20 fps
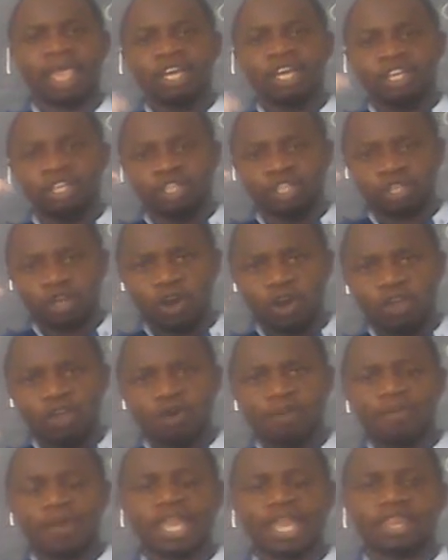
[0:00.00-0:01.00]
Show
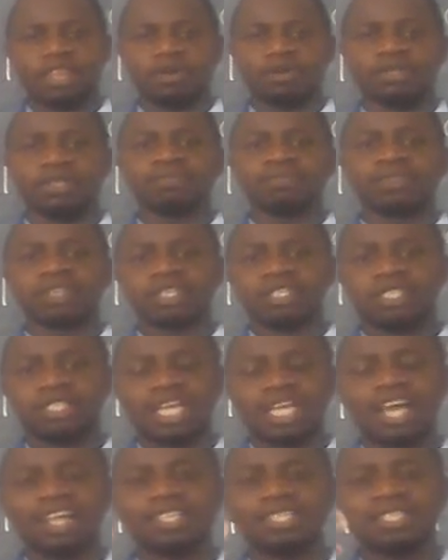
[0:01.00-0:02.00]
your method.
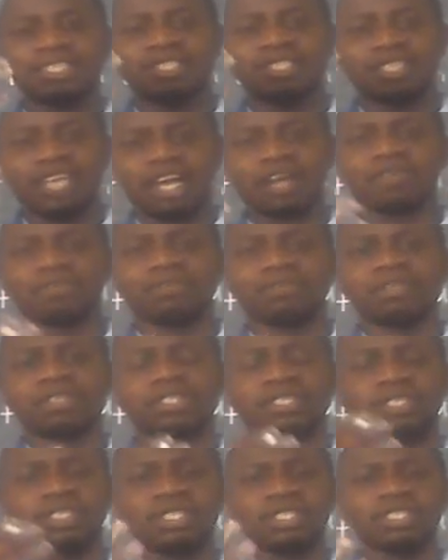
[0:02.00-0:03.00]
Start
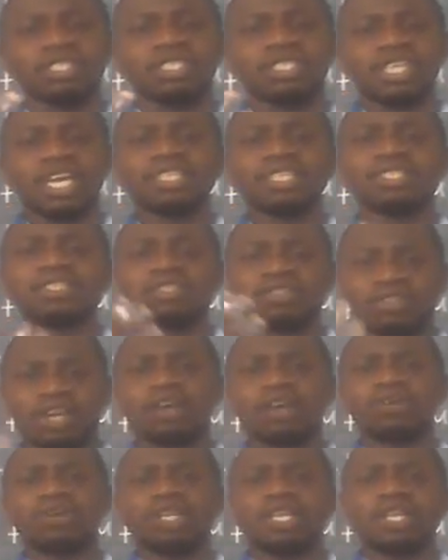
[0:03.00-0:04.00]

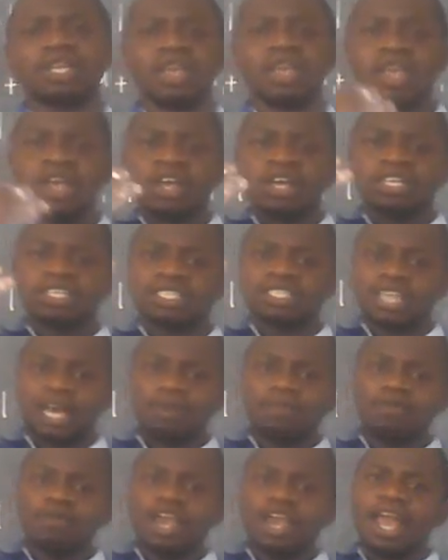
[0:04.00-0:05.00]
struggling
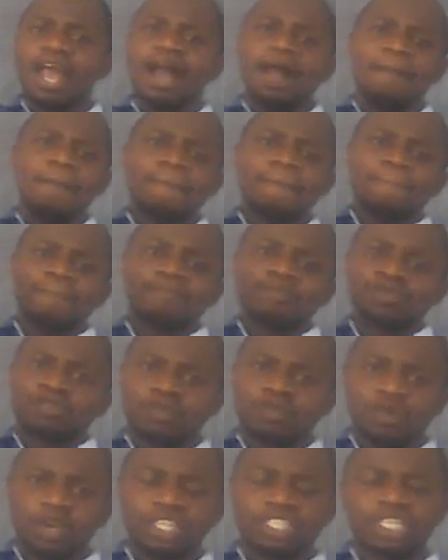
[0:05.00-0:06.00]
somewhere.
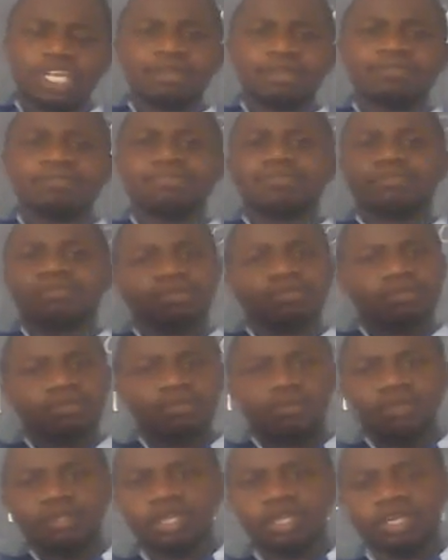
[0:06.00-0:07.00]
Question
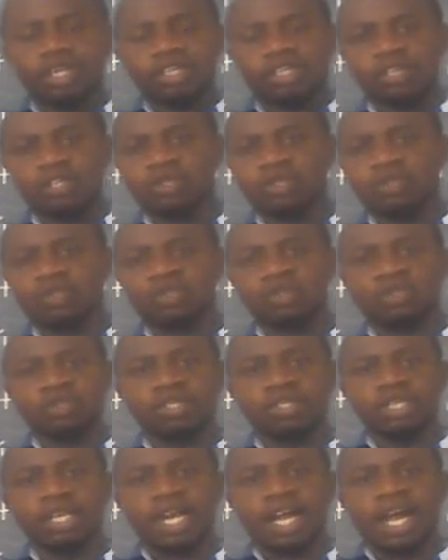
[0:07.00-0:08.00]

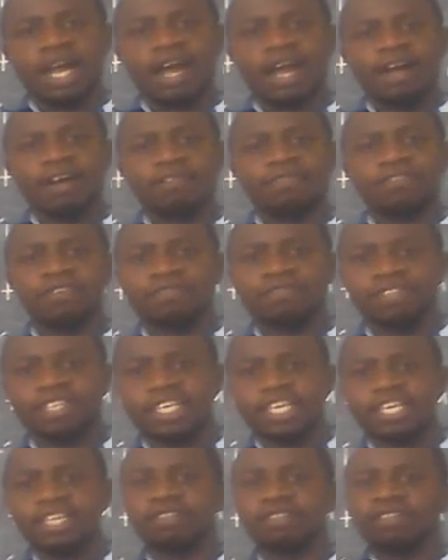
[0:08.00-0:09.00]

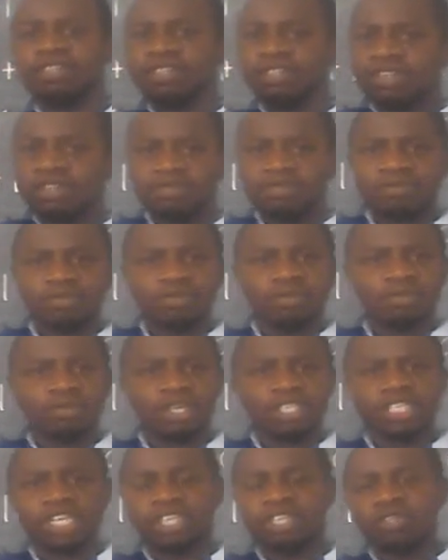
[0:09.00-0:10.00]
15,
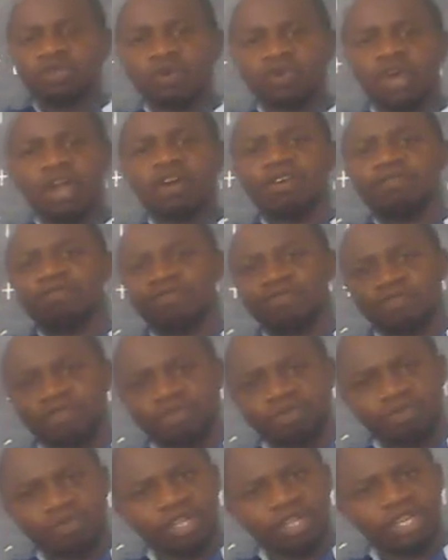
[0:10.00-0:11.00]
question
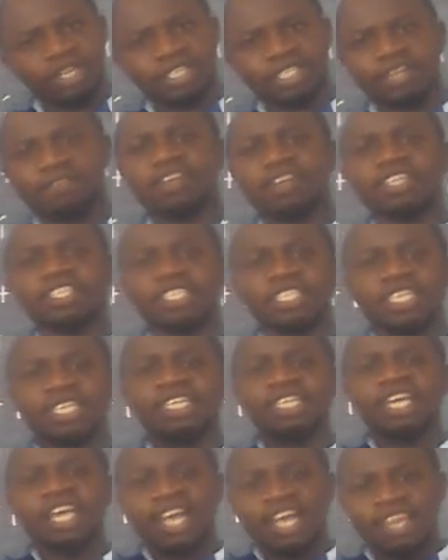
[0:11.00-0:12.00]
12,
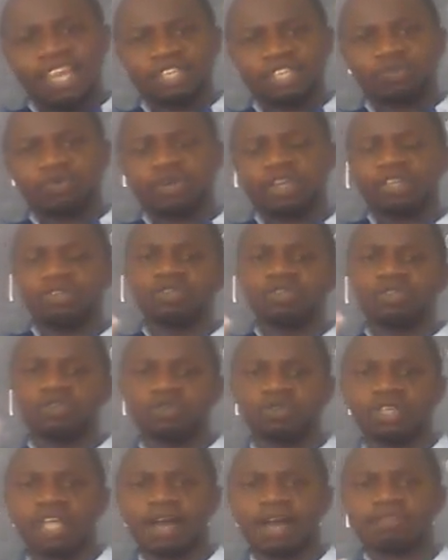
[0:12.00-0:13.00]
17. That's when you
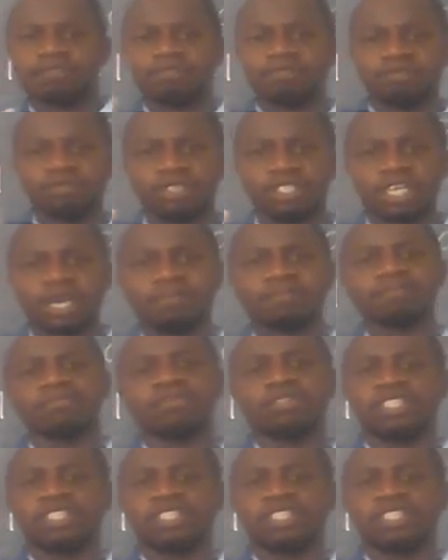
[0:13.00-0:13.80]
should have some